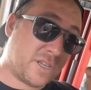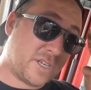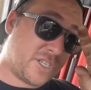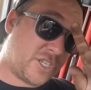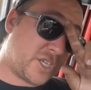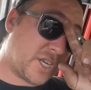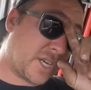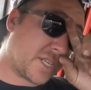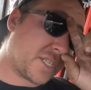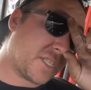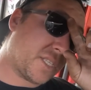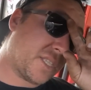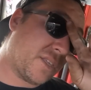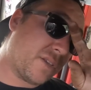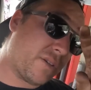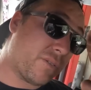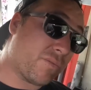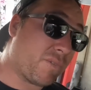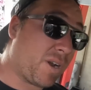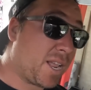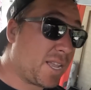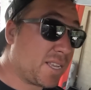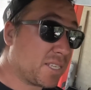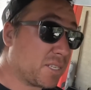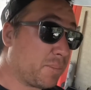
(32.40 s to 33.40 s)
just the
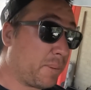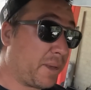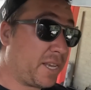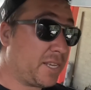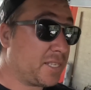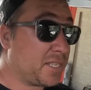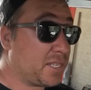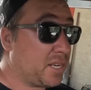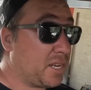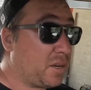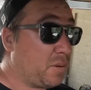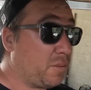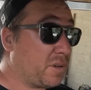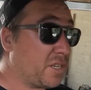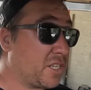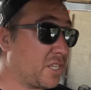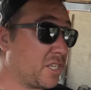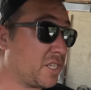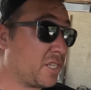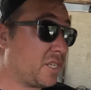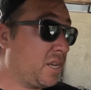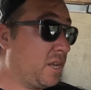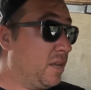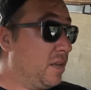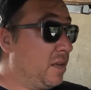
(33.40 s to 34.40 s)
rack spacer,
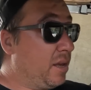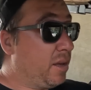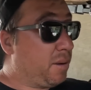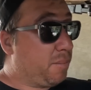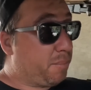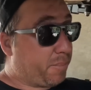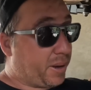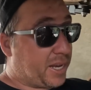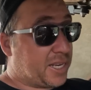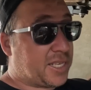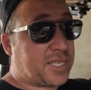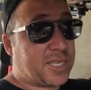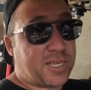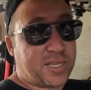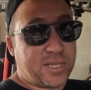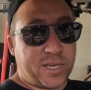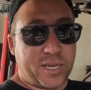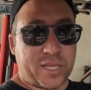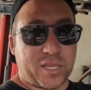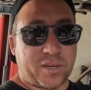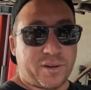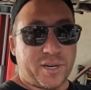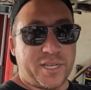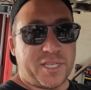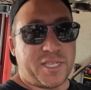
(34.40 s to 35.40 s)
which basically
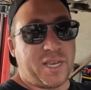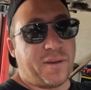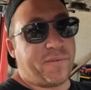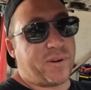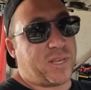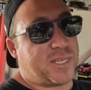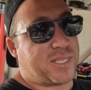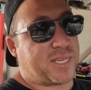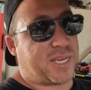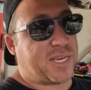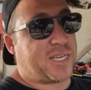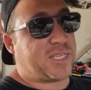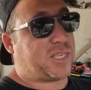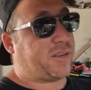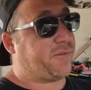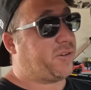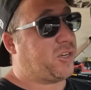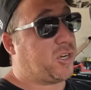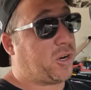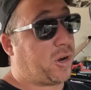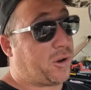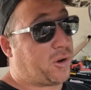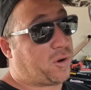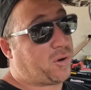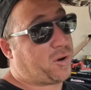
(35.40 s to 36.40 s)
370Zs, if you
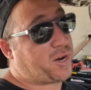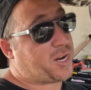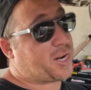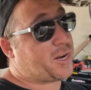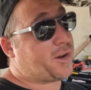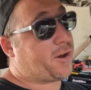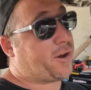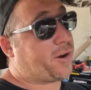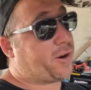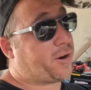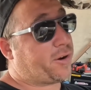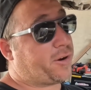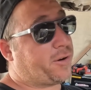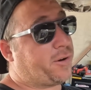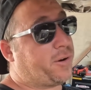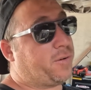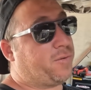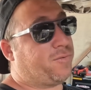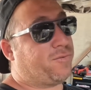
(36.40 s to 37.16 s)
don't already know,